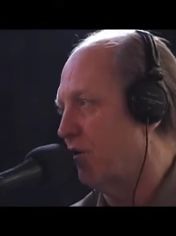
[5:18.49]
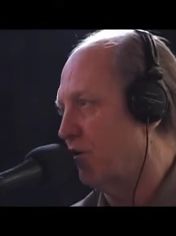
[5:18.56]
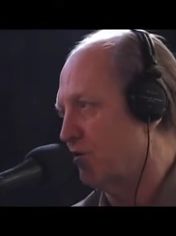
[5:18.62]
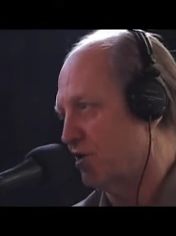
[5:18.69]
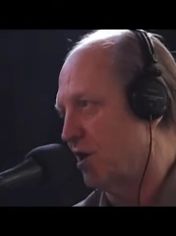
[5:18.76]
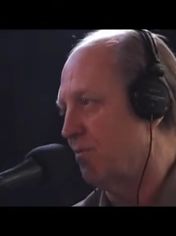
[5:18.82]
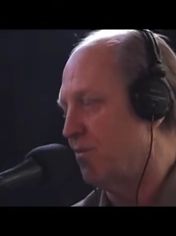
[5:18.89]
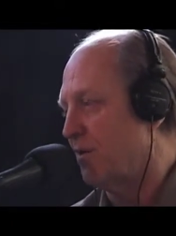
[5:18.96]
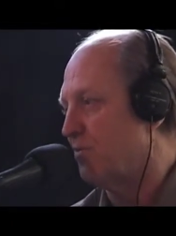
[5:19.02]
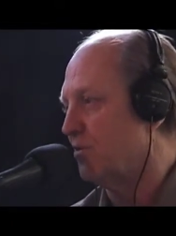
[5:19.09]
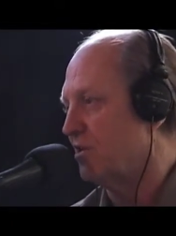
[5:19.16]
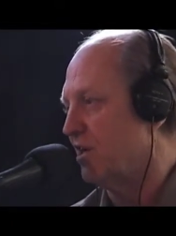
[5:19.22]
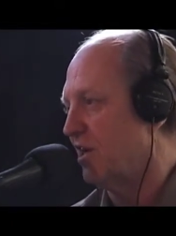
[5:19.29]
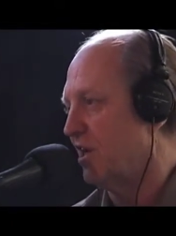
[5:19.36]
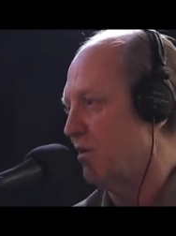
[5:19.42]
or some
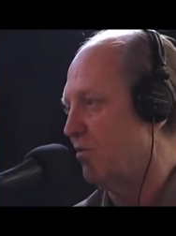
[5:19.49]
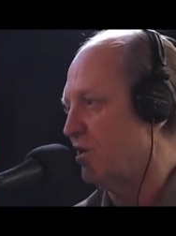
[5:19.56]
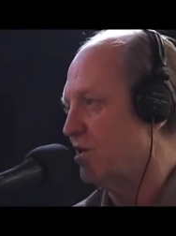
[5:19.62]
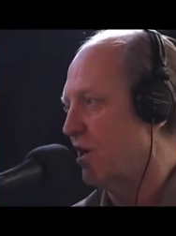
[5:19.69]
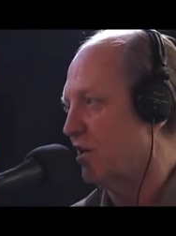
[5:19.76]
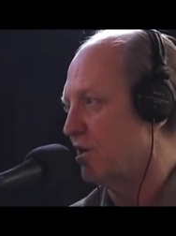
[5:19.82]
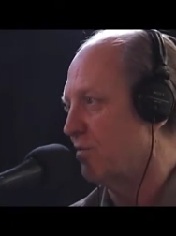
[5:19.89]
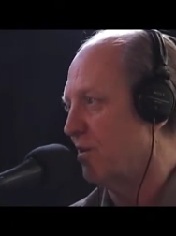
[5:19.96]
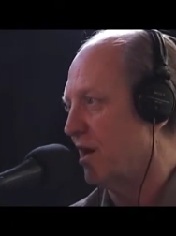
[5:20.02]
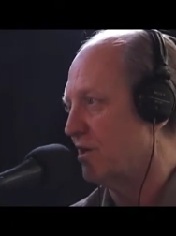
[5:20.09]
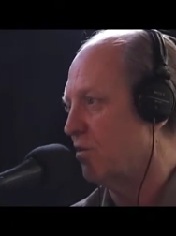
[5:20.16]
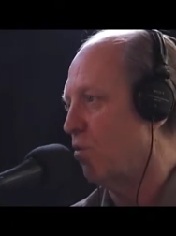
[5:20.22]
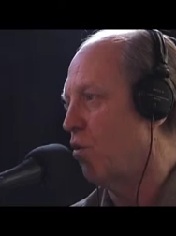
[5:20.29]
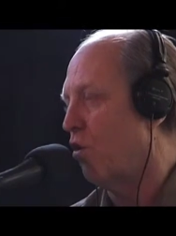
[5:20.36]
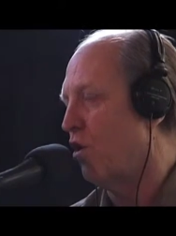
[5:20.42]
people did, and we talked
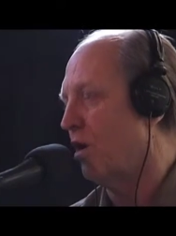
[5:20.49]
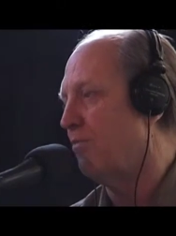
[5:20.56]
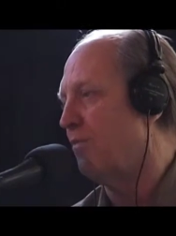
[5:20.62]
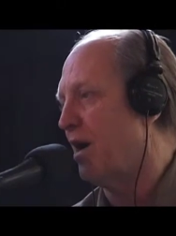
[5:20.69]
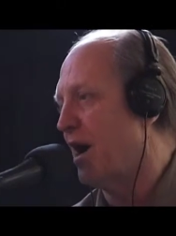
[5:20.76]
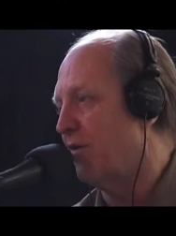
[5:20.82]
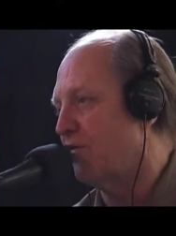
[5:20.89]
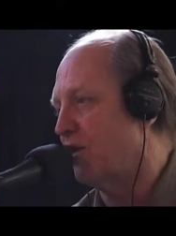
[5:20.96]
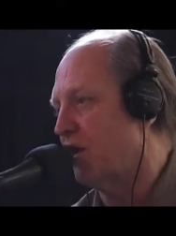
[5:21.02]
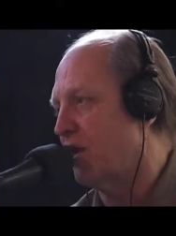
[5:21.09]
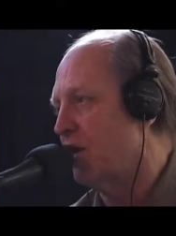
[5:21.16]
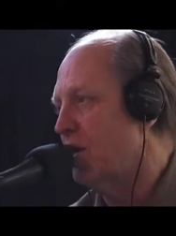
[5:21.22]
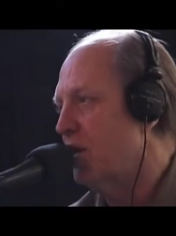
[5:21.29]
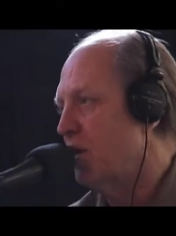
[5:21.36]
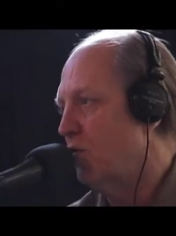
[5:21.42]
about the war on
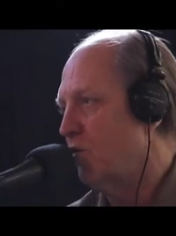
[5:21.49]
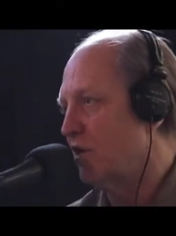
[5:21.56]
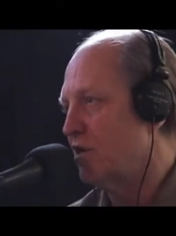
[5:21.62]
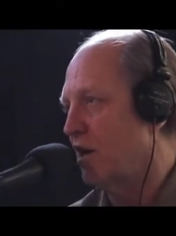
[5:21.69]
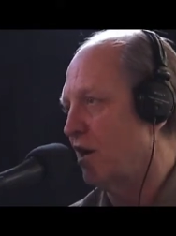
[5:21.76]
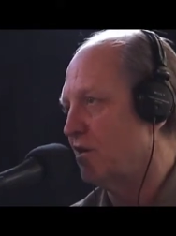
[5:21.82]
poverty. We